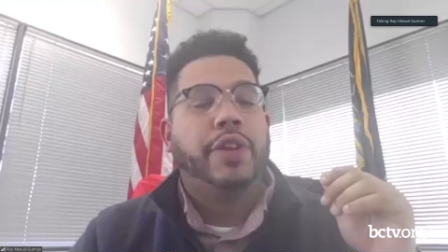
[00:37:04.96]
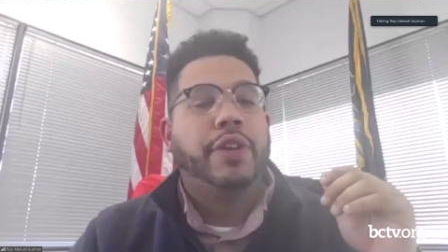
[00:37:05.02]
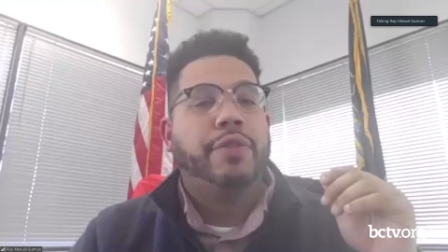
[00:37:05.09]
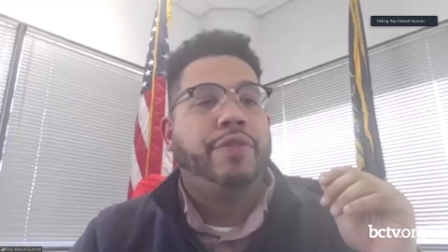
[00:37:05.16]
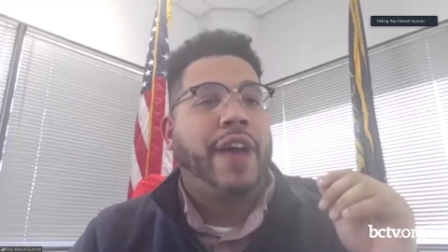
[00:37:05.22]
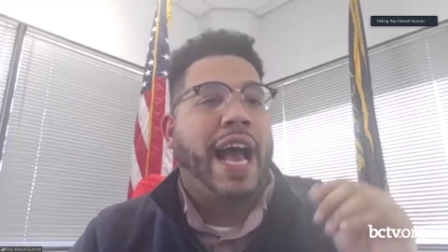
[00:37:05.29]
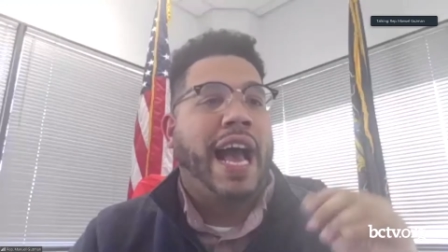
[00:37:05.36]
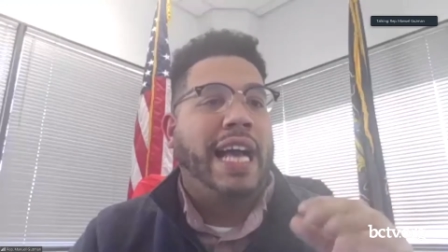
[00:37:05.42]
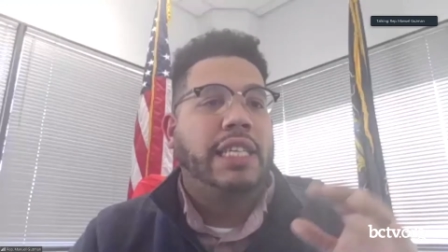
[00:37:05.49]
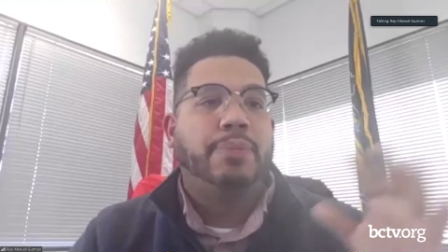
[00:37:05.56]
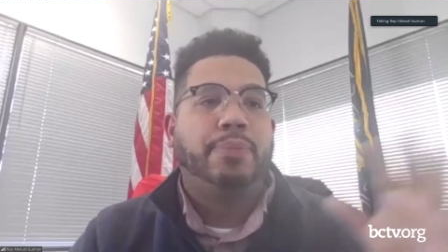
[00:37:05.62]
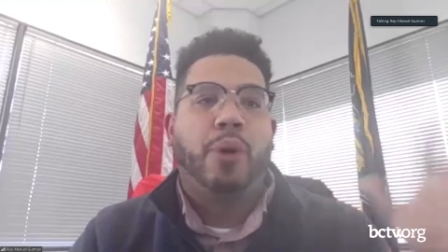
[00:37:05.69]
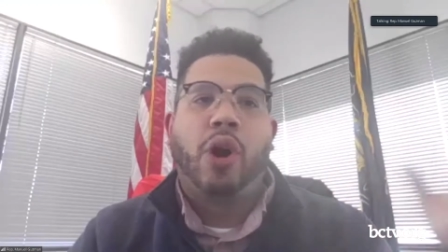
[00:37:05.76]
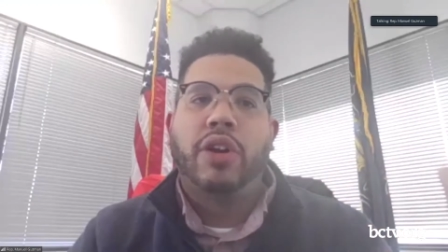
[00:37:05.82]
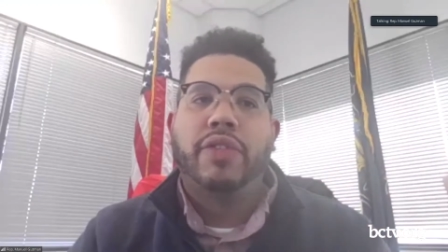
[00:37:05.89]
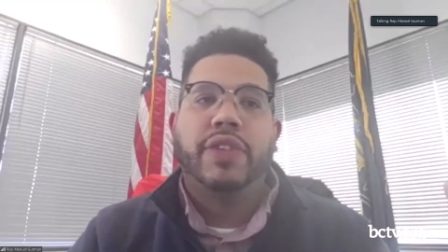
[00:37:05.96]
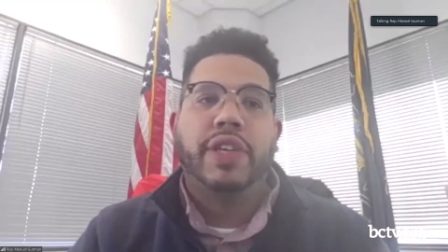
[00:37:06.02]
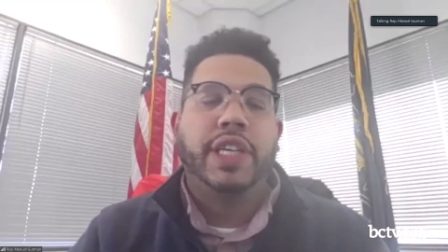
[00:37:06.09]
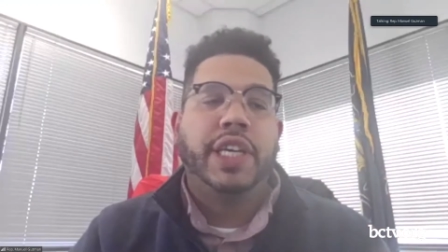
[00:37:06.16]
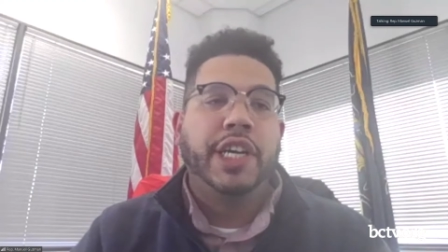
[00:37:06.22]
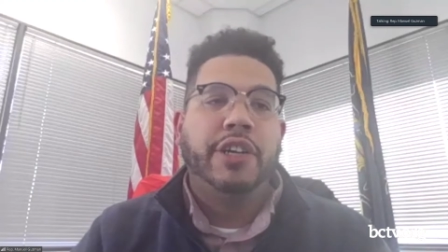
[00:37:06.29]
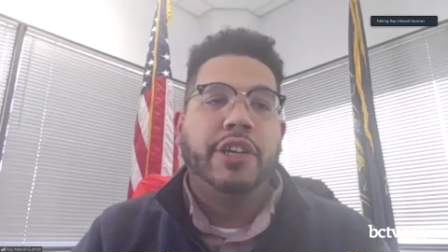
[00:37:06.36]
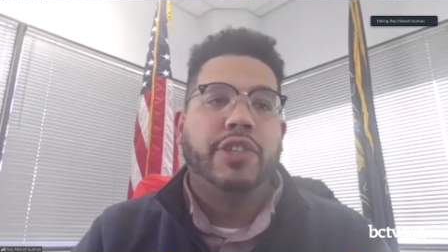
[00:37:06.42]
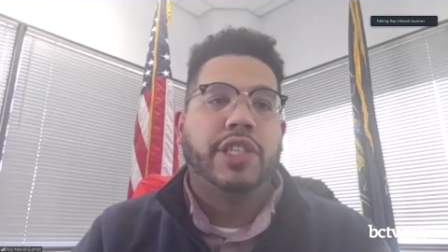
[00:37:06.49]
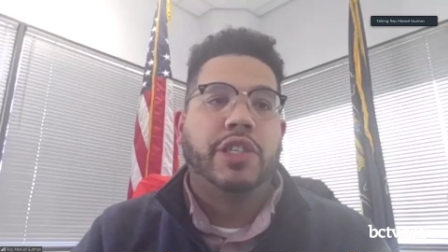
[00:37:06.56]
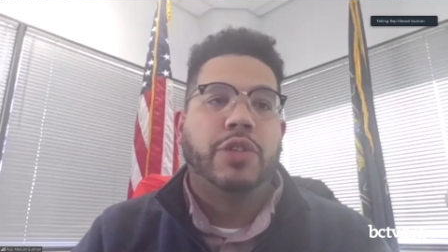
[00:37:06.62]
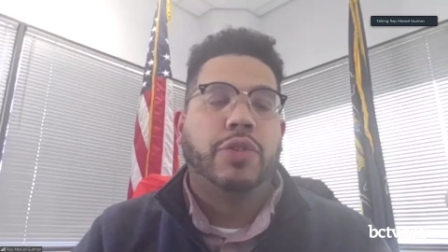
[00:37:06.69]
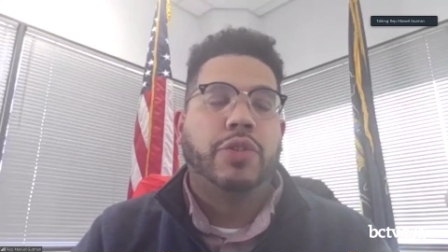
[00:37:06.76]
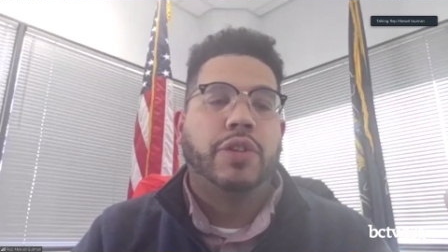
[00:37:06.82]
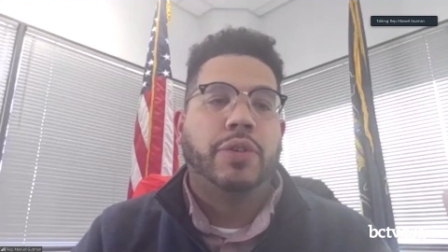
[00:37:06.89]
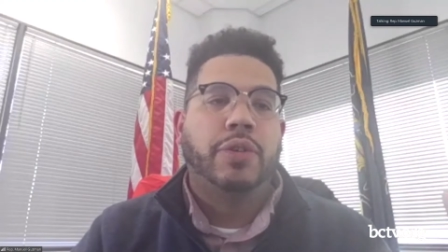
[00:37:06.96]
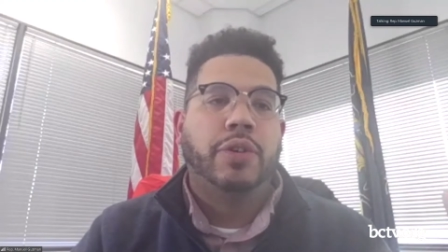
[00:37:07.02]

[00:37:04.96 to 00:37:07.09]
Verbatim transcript: the vast part of the year, since